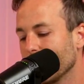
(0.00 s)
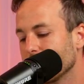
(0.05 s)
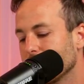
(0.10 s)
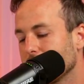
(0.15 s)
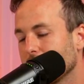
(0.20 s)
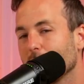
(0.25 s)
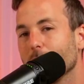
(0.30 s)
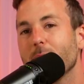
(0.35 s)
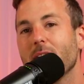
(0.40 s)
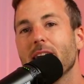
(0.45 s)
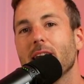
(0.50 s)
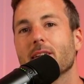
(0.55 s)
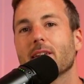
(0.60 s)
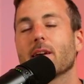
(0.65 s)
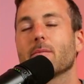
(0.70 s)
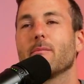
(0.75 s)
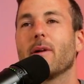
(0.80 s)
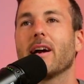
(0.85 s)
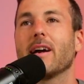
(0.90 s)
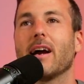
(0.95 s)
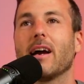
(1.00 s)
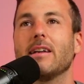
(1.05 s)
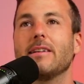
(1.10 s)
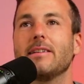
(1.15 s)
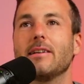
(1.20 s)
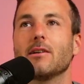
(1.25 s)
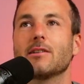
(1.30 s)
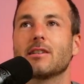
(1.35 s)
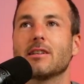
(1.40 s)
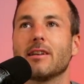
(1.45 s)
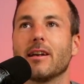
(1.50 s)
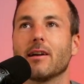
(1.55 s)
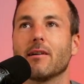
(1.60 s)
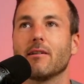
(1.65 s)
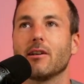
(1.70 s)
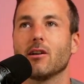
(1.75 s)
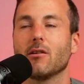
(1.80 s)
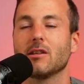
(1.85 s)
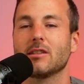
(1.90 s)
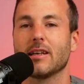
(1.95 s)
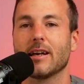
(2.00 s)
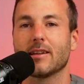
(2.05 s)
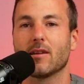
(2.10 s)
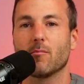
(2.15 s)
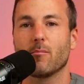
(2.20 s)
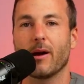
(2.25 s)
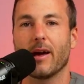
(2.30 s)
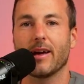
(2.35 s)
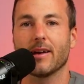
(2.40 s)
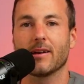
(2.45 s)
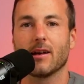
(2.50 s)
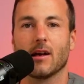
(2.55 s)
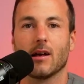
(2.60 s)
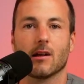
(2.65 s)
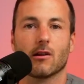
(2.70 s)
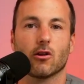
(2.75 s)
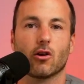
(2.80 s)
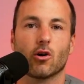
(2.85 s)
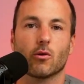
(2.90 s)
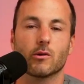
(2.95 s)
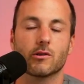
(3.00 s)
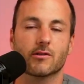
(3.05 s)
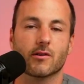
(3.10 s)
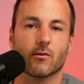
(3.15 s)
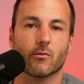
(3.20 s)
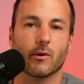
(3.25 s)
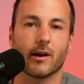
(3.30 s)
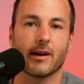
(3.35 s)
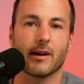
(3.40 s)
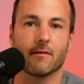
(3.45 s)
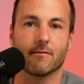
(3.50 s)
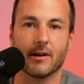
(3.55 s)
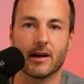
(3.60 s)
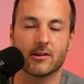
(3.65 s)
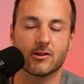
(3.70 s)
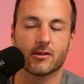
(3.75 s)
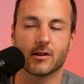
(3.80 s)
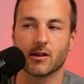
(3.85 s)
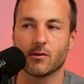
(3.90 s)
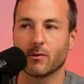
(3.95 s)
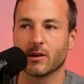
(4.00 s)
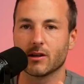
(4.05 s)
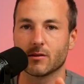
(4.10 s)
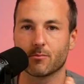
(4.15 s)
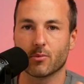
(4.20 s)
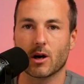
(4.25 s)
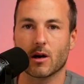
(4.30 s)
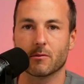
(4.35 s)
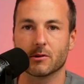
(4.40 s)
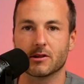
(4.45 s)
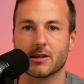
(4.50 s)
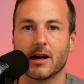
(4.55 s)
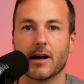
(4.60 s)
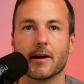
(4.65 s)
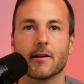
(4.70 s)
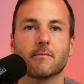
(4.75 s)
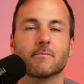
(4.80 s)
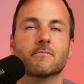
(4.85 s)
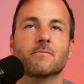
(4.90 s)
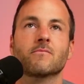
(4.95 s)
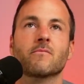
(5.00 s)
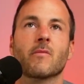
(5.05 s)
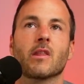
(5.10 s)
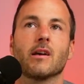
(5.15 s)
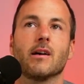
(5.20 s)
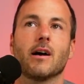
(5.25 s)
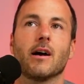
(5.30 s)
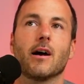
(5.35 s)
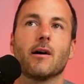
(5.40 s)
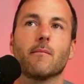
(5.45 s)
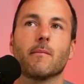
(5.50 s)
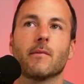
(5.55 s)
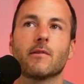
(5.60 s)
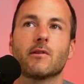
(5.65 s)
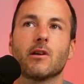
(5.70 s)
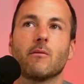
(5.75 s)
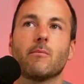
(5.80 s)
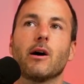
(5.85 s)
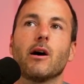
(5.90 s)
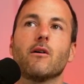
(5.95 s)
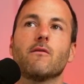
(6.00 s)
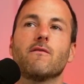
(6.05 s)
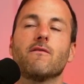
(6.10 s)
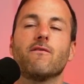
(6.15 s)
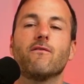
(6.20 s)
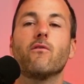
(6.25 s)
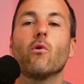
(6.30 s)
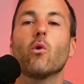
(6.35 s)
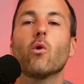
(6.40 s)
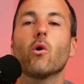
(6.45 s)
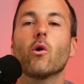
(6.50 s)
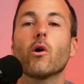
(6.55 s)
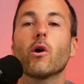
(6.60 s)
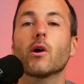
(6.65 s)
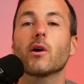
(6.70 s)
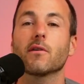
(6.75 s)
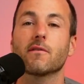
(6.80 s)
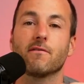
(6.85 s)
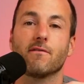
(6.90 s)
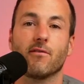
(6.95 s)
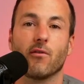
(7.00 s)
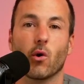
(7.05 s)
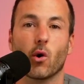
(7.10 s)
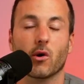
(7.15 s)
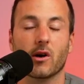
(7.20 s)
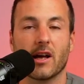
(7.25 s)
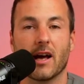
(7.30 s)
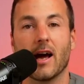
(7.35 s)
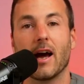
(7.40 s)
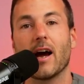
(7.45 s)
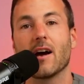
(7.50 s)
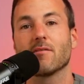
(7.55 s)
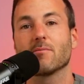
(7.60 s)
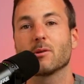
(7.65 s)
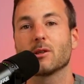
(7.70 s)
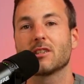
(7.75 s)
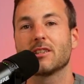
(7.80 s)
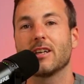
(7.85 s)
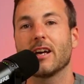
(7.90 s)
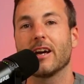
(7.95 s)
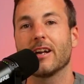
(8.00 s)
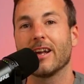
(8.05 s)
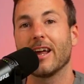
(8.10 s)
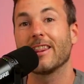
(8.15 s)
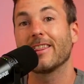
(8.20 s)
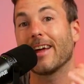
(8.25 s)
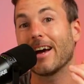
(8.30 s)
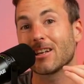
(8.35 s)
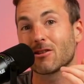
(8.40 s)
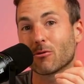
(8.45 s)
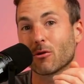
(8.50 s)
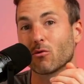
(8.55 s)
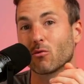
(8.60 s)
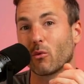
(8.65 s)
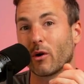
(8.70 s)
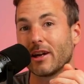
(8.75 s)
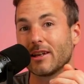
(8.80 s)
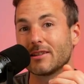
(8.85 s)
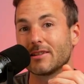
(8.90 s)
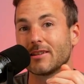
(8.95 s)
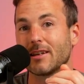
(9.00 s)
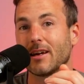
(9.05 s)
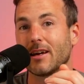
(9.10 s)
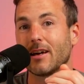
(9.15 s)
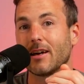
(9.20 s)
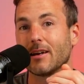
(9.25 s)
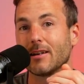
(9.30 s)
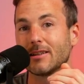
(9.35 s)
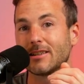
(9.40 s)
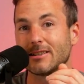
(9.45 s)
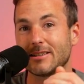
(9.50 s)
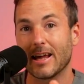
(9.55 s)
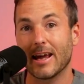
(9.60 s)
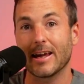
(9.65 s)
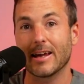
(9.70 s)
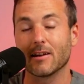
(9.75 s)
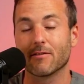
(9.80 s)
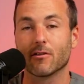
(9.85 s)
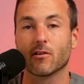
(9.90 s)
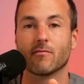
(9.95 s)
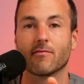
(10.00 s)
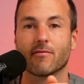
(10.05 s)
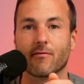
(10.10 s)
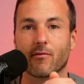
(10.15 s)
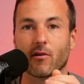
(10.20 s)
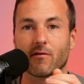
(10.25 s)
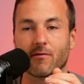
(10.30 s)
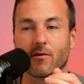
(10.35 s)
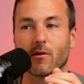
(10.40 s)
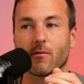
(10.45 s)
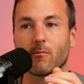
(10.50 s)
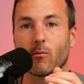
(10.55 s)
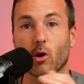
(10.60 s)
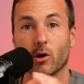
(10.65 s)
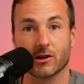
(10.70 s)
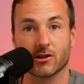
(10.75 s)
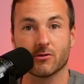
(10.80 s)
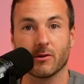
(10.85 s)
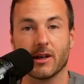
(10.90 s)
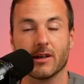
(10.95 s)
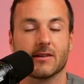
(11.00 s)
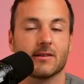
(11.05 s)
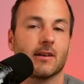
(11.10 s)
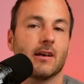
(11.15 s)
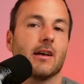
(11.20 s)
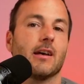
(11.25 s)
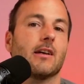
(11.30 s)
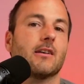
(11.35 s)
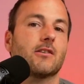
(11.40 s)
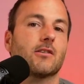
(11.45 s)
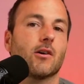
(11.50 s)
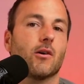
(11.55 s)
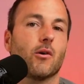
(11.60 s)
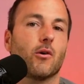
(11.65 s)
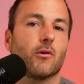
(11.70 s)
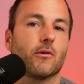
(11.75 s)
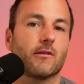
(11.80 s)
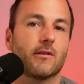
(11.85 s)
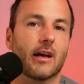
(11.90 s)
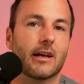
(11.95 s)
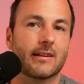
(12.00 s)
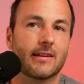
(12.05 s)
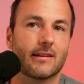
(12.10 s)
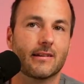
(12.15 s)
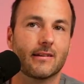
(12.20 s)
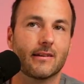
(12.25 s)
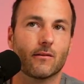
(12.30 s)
for me, like my ideal scenario is that the bank lowers the rate eventually when it's proper time, to about 4.5%. And that's where rates stay for mortgage rates. So like,